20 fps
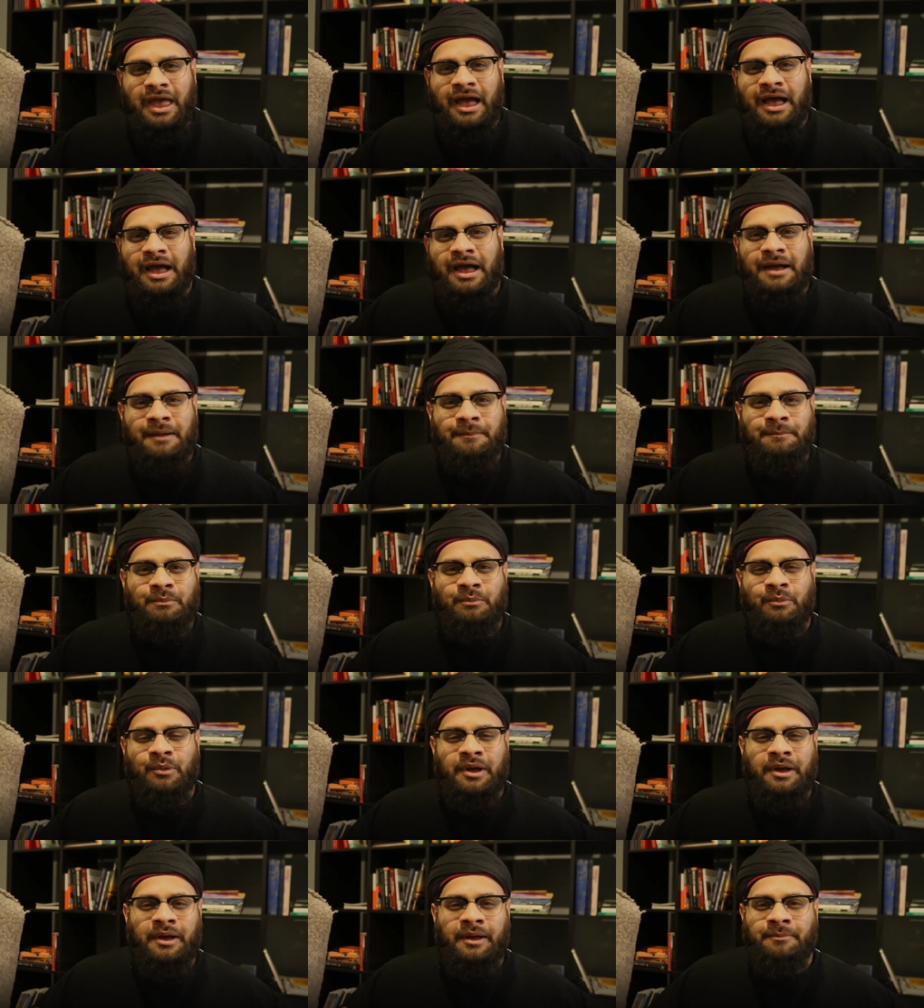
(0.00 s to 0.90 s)

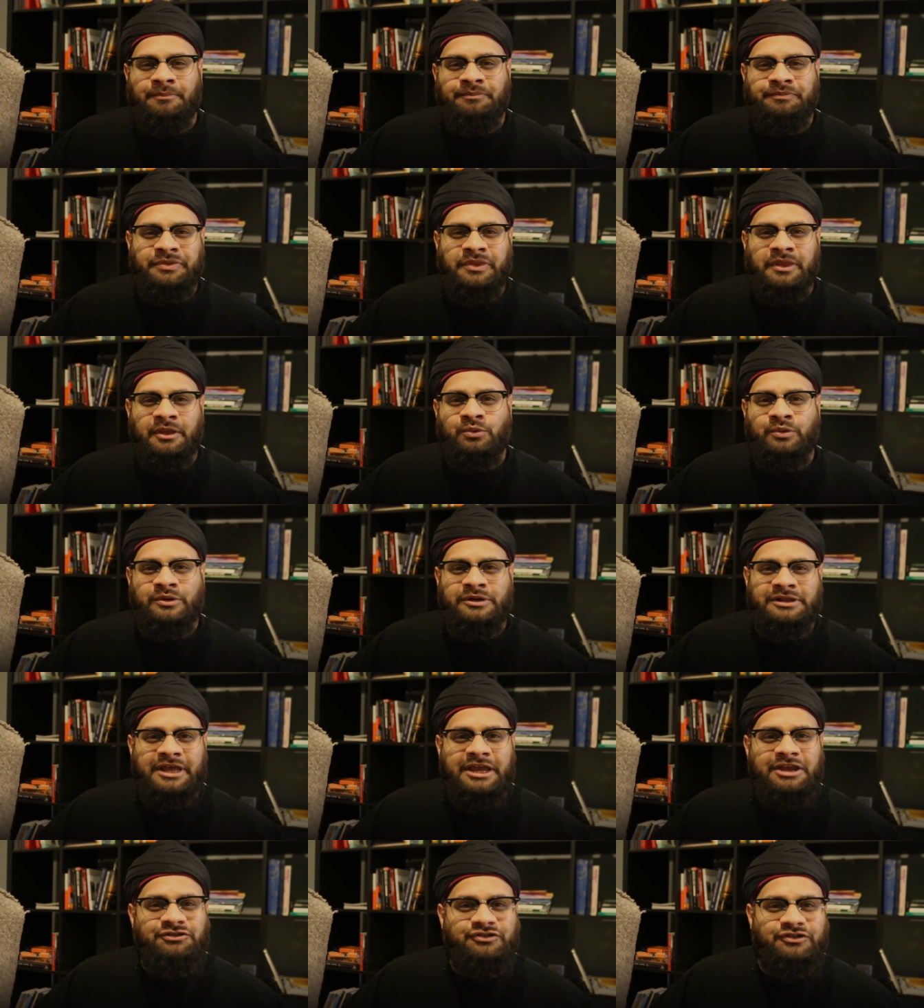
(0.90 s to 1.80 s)
a
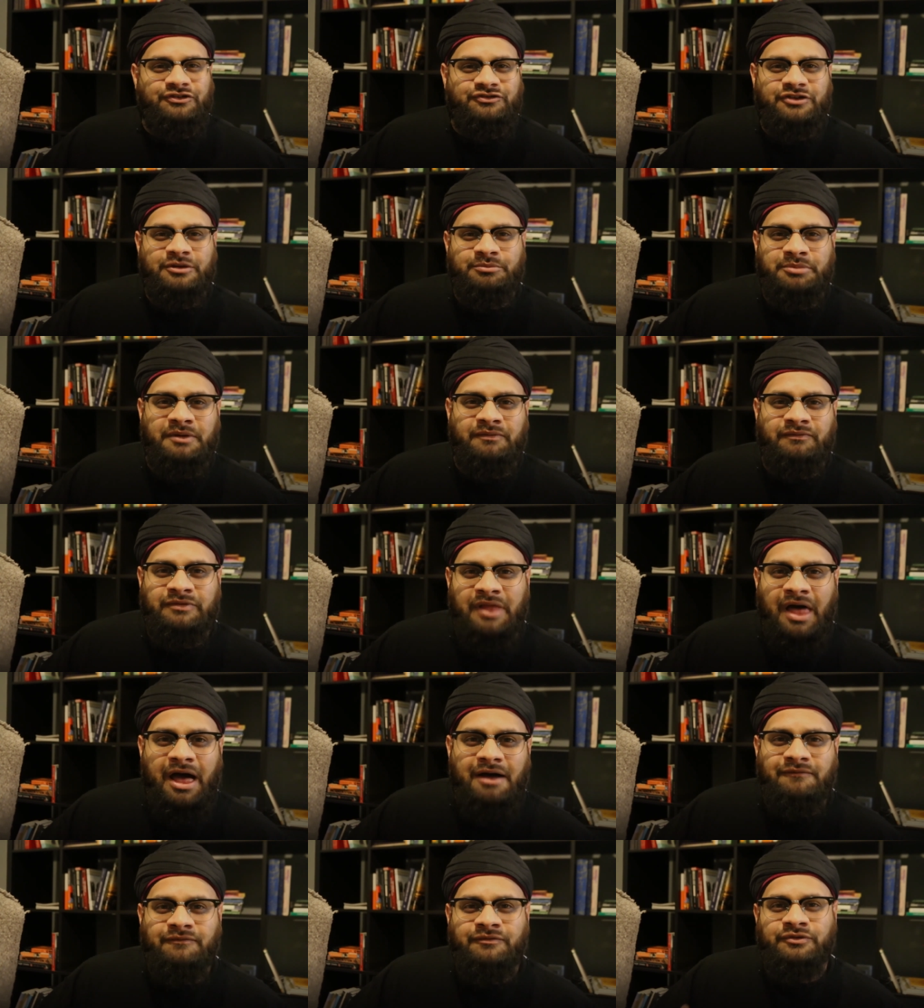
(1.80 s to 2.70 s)
relationship of
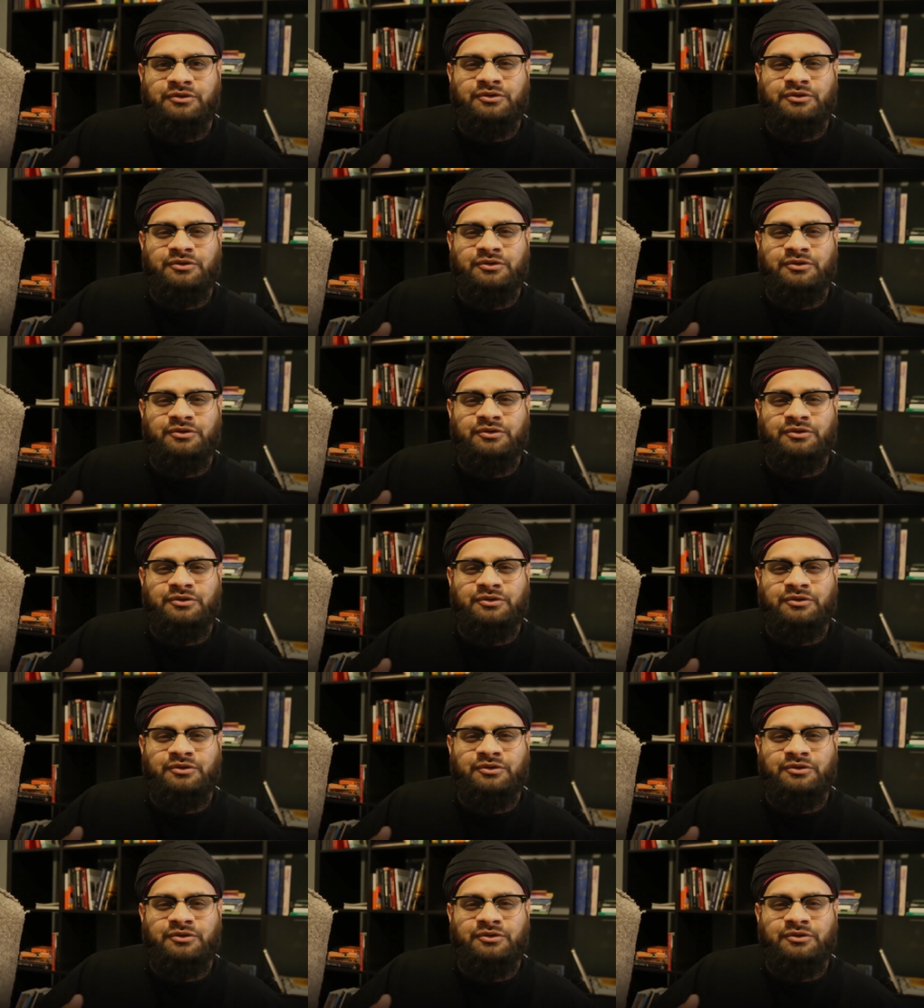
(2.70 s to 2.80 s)
love.